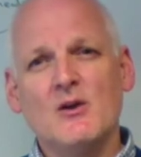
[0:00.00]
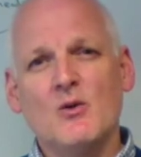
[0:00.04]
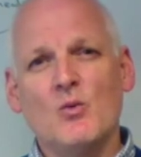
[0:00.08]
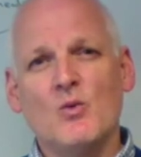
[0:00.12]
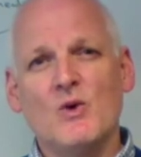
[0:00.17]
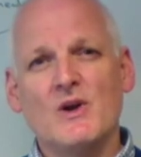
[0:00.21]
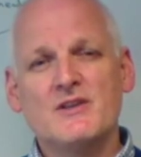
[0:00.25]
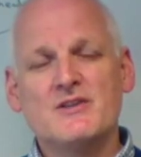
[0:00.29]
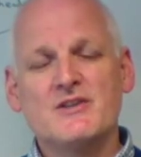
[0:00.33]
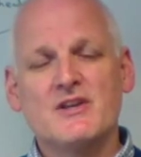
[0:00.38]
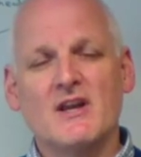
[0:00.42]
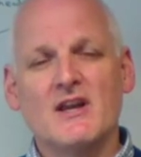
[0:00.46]

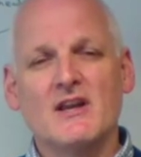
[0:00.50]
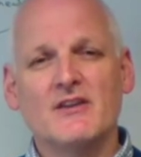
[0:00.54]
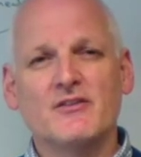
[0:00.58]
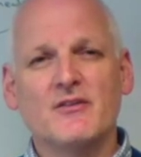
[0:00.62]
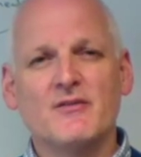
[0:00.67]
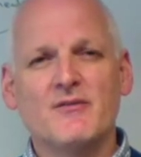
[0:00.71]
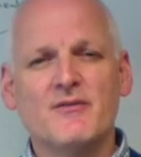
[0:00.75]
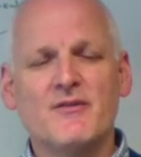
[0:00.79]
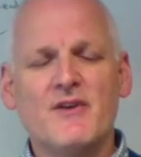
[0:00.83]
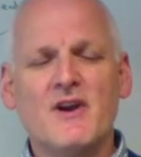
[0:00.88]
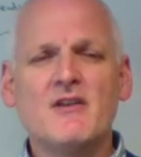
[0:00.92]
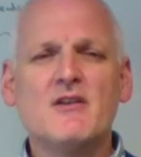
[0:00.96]
which is a
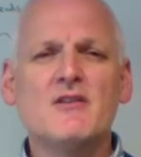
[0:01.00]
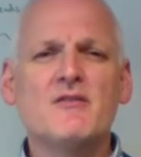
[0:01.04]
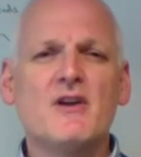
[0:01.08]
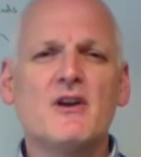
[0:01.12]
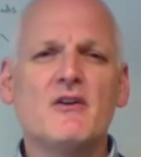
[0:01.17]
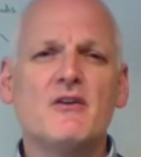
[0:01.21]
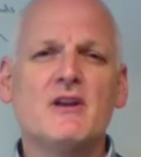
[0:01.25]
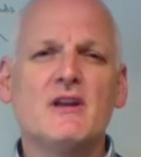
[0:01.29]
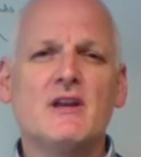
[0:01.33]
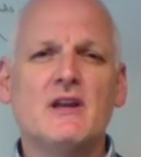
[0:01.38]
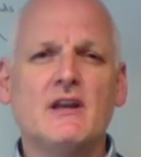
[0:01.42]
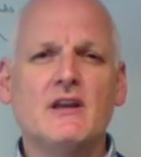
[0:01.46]
very,
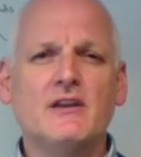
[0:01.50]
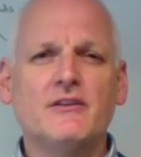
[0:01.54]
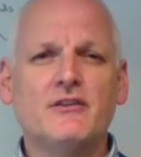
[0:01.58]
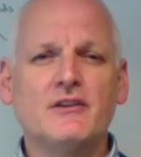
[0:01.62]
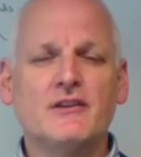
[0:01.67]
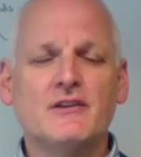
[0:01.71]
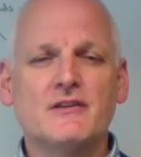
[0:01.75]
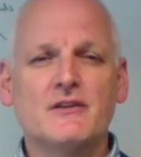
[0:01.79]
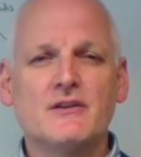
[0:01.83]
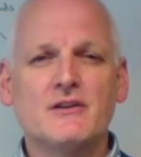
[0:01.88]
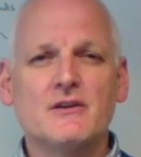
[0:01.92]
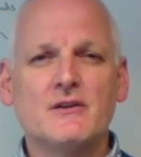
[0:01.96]
very easy
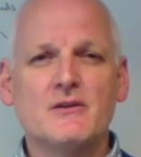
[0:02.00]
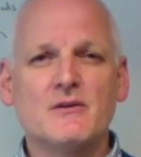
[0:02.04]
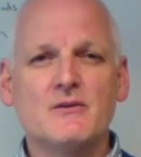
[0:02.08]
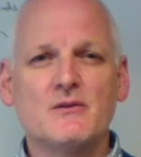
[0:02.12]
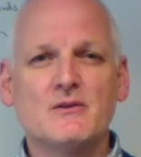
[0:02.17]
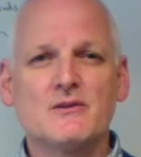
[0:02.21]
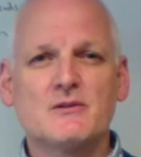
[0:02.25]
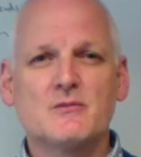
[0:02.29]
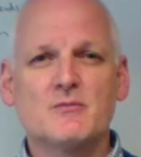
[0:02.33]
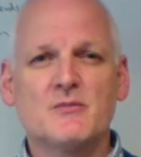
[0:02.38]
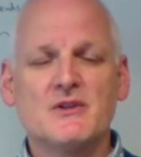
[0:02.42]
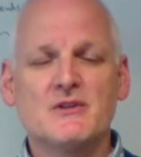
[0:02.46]
to
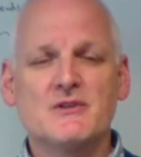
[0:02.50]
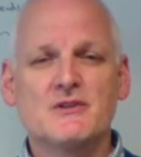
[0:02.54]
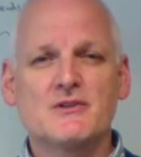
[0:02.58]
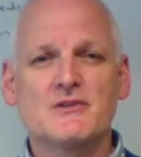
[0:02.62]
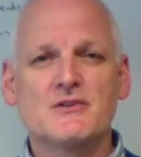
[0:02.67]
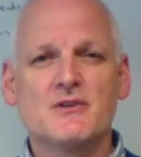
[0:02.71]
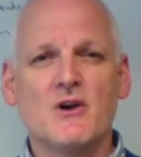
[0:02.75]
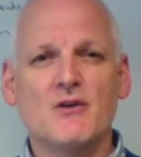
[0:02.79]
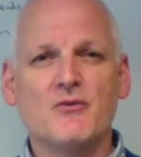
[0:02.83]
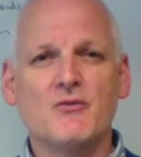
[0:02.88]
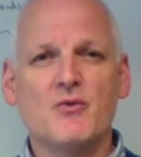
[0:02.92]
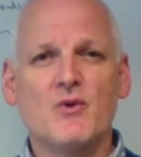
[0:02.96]
use piece of
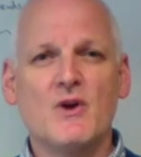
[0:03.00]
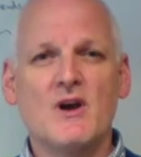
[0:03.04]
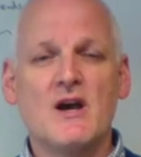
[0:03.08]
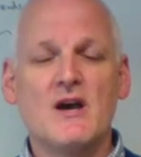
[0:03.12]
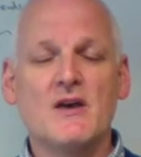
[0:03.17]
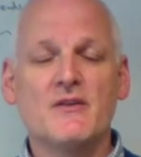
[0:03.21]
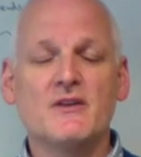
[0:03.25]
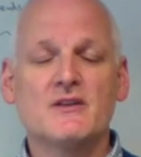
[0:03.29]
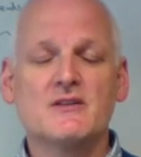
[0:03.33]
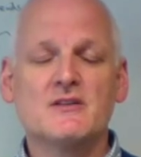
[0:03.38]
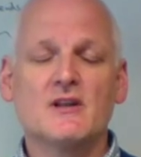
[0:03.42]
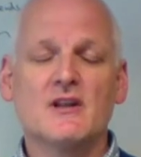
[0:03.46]

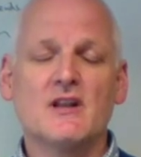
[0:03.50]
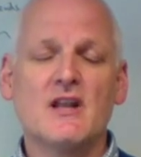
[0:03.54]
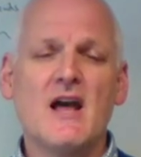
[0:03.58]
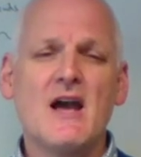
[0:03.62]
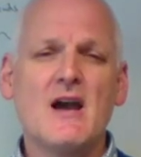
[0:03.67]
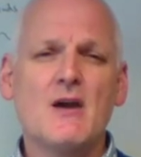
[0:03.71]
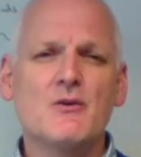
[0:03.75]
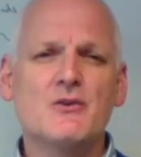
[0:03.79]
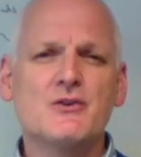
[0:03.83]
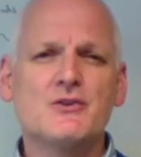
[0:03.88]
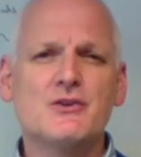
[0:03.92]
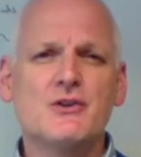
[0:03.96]
software that
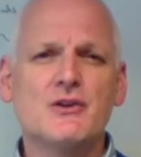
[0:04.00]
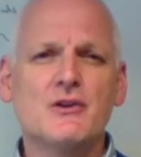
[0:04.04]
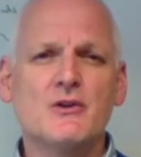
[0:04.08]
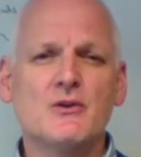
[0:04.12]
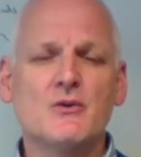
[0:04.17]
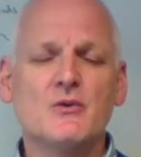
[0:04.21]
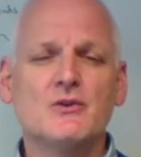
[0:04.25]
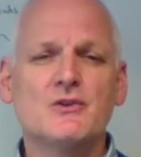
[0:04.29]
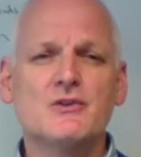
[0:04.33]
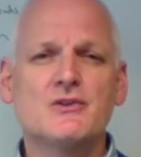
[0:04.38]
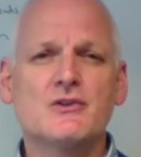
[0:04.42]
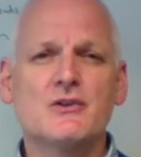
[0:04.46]
allows
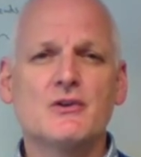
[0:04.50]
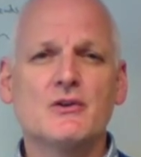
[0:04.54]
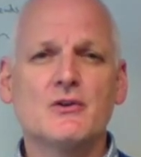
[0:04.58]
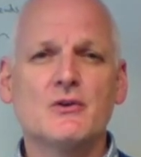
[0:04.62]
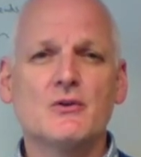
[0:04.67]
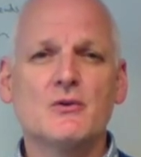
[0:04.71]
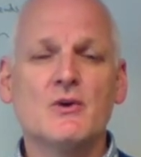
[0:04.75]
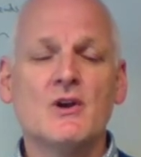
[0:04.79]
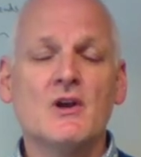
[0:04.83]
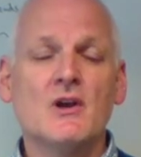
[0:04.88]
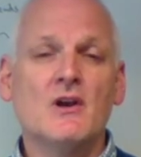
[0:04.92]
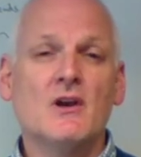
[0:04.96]
you
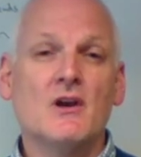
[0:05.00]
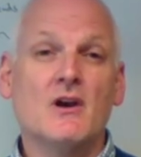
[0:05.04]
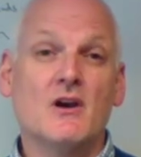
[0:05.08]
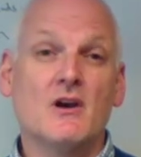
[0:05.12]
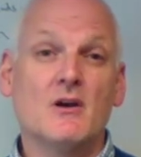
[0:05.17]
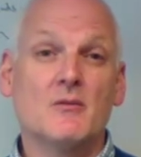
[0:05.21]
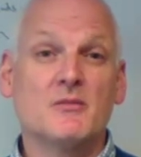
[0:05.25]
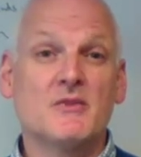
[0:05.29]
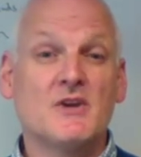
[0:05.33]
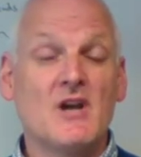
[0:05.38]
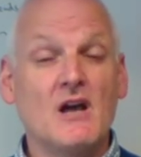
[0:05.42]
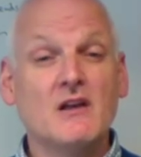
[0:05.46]
to
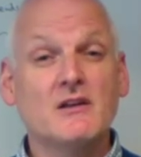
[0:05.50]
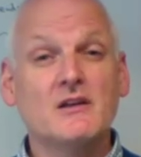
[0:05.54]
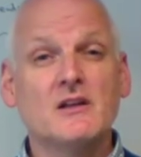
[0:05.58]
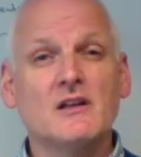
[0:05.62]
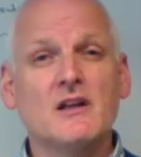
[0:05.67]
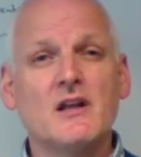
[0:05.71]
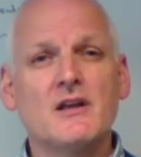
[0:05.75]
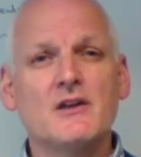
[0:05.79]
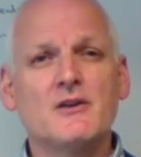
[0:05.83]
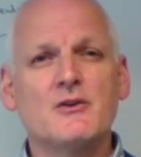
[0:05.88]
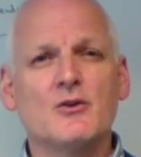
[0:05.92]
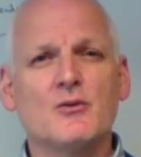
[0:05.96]

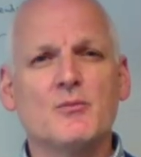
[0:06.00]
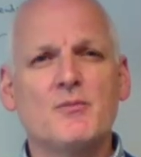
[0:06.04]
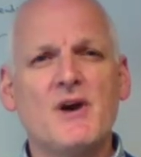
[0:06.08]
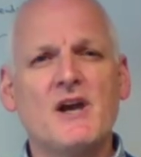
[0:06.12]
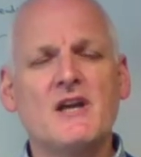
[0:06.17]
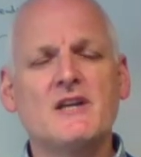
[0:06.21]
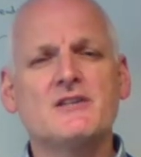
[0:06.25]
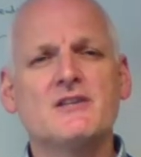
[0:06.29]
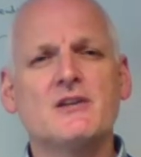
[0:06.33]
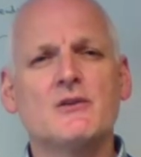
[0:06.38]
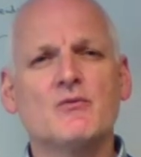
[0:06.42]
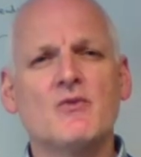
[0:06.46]
calculate your
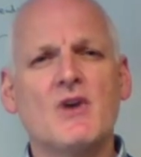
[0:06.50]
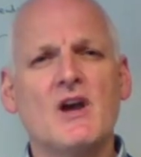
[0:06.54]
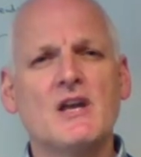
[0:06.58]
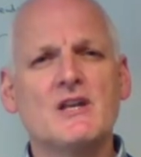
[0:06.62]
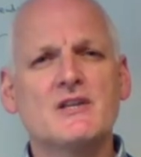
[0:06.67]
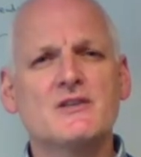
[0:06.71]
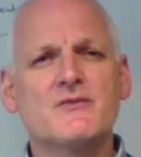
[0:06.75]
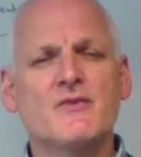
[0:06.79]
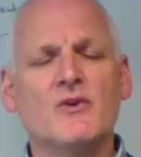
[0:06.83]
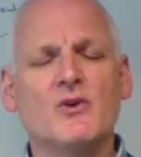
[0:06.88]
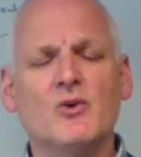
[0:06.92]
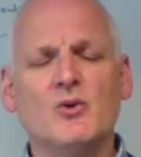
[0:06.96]
painting
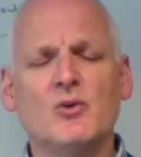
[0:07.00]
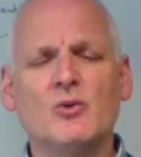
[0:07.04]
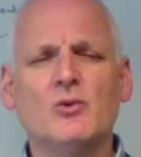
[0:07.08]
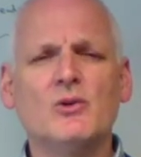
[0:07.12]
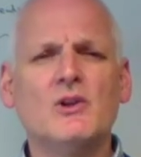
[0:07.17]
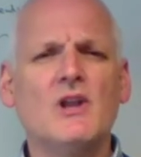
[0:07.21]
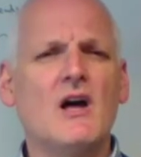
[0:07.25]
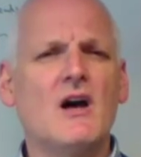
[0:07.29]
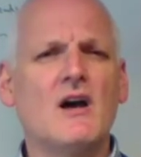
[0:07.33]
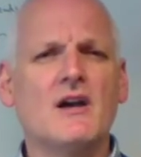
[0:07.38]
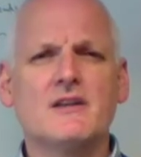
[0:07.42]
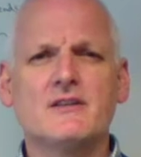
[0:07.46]
rates for
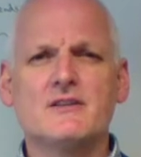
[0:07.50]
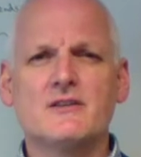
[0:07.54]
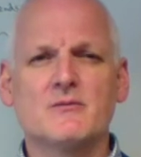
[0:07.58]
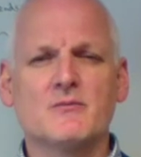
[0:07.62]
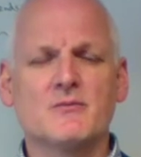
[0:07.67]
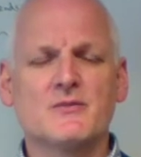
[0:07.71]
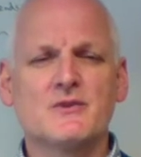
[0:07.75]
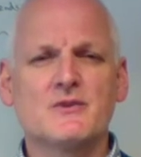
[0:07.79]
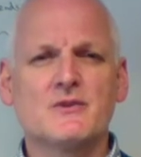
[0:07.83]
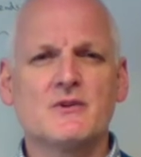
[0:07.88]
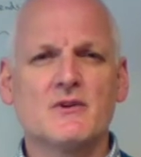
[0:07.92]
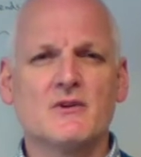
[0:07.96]
all
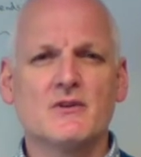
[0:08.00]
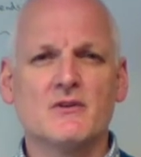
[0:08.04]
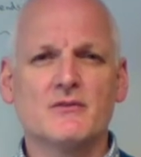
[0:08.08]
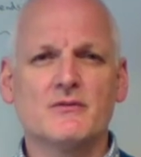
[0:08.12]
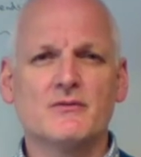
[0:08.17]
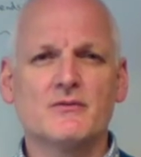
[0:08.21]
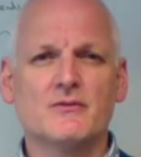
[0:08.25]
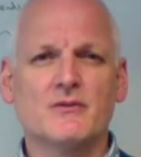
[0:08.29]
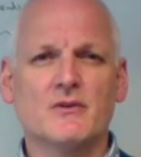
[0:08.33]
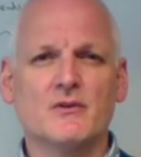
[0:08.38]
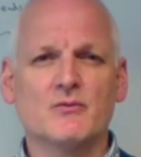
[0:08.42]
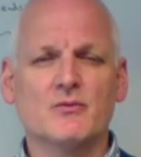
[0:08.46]
items
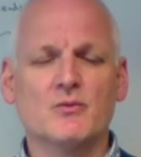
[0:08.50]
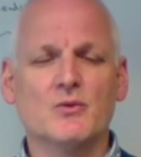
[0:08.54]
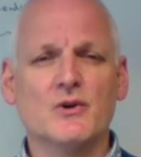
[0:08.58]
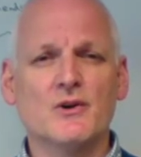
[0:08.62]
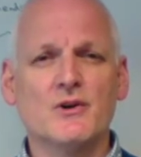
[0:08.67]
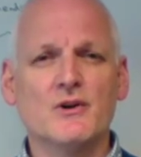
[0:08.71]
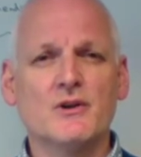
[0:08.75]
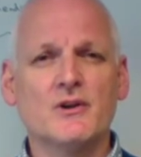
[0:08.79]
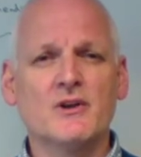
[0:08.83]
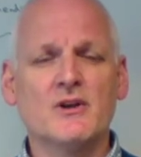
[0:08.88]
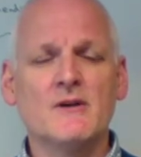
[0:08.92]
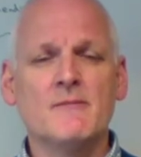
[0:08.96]
of
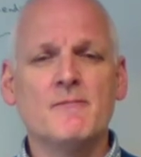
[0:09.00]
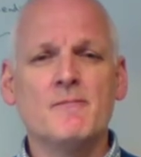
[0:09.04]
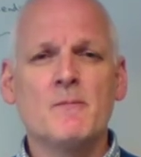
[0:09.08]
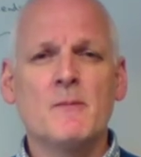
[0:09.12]
work